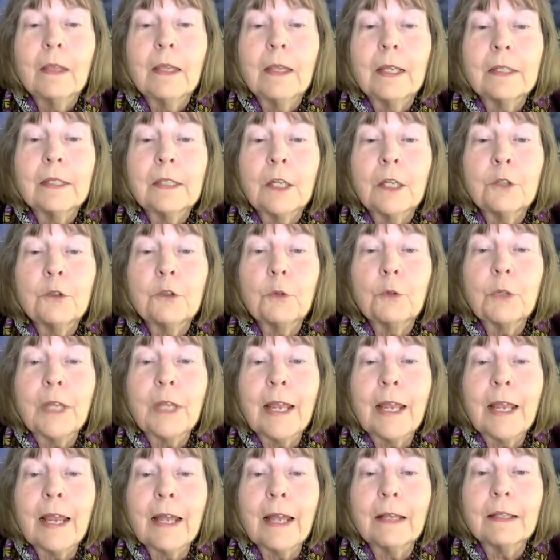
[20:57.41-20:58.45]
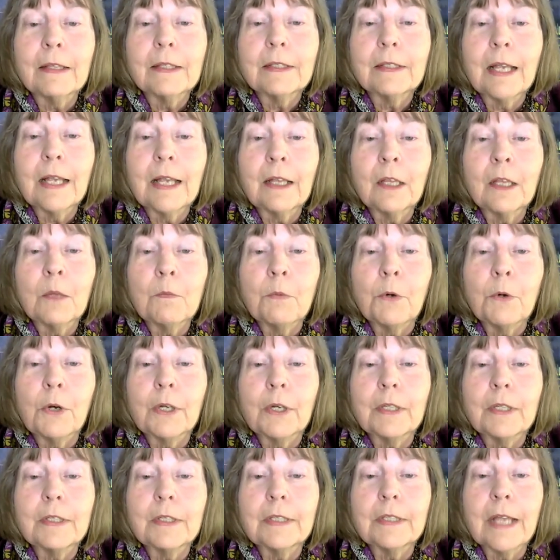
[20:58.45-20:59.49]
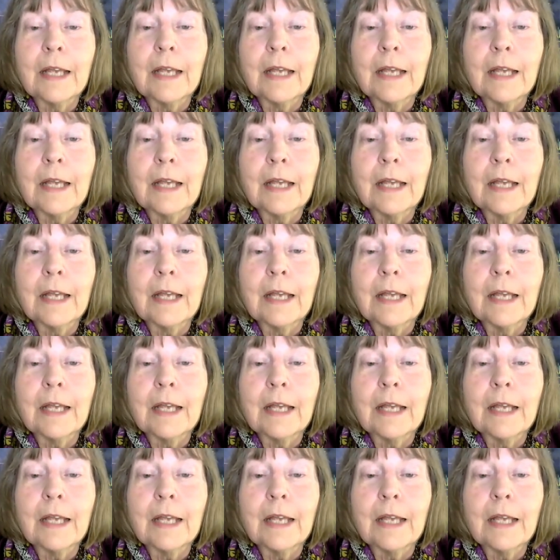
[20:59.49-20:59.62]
They said, you can't sell a book